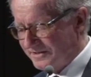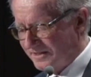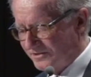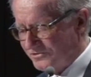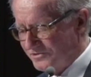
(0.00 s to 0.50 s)

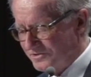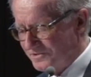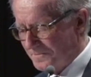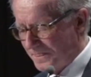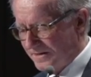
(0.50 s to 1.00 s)

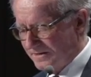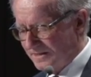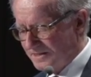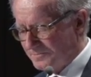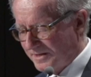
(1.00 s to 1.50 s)
cultures
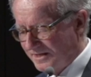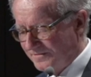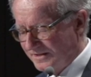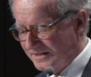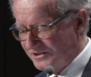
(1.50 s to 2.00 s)
as part
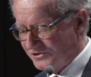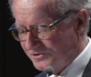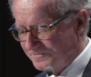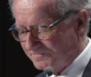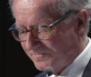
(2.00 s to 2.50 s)
of our
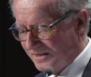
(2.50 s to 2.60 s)
nation.